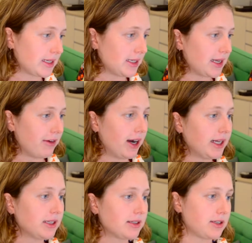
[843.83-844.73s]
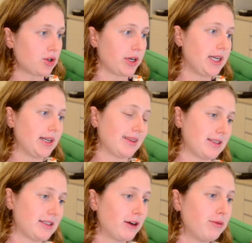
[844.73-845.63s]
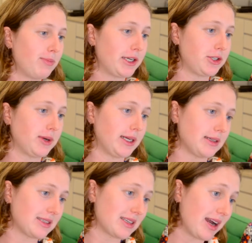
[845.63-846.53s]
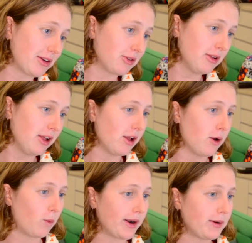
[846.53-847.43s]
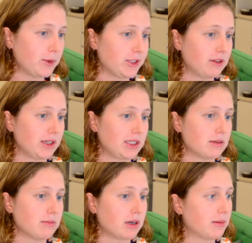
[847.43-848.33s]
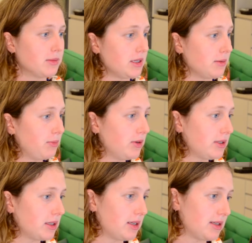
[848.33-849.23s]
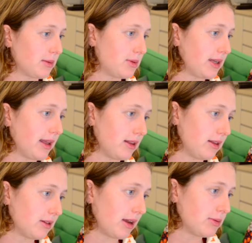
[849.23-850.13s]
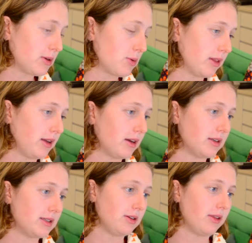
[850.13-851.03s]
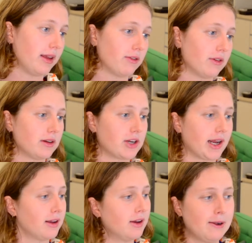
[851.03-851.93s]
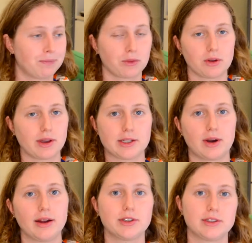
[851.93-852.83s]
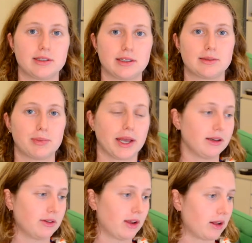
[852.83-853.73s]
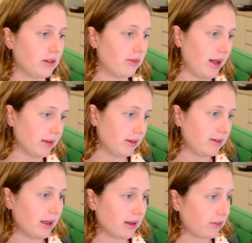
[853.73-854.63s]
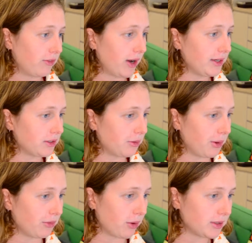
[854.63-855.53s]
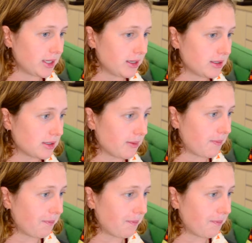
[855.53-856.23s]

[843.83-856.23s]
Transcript: I say violence is treated as a self-perpetuating cycle, one in which the victim becomes the abuser to subsequently continue the infinite chain. Okay, so I've just explained the cycle of violence there. That's fine, just a bit of context.